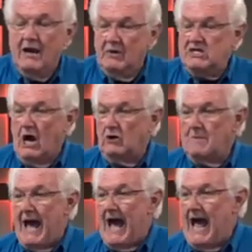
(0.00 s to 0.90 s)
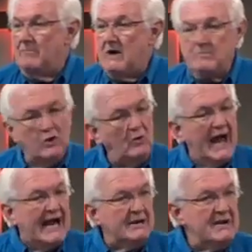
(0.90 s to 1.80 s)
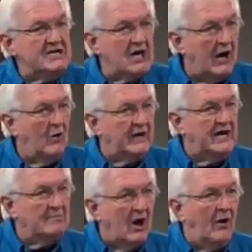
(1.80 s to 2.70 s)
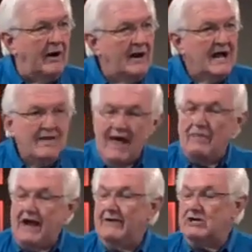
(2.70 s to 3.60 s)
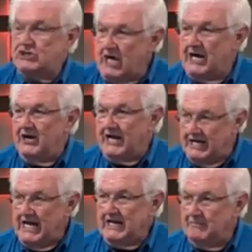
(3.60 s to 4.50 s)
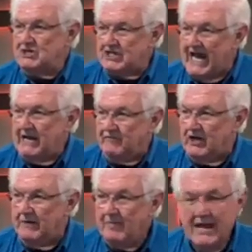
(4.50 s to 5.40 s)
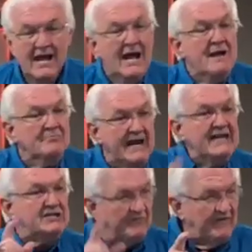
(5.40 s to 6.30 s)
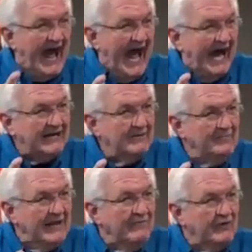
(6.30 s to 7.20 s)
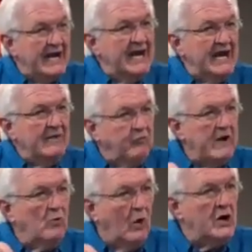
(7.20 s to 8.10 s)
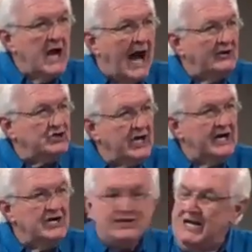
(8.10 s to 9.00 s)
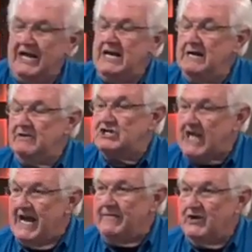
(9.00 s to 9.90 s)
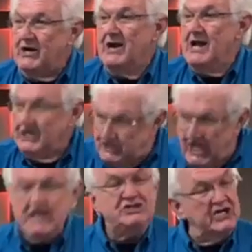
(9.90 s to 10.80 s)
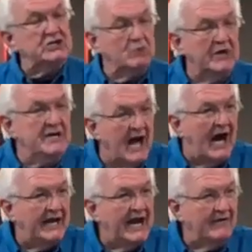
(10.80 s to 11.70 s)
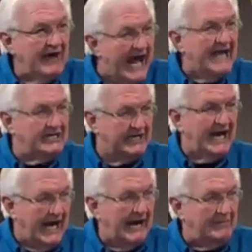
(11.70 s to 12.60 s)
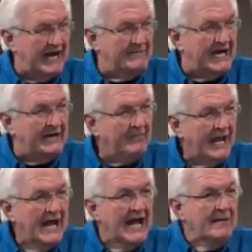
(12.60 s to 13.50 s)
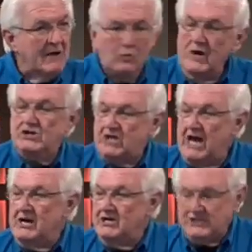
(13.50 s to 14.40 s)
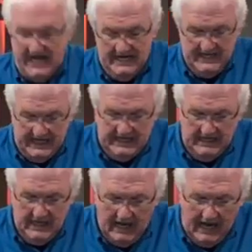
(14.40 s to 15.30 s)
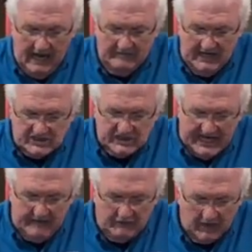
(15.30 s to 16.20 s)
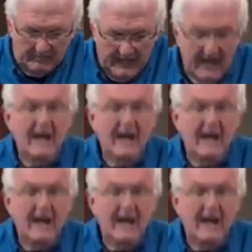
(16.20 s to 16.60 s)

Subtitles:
We talked about how people don't like to be told anymore that they're a sinner in need of a Savior. But it's a fact. Friend, if we were not sinners in need of a Savior, Jesus would not have had to come. Amen? But we're sinners in need of a Savior.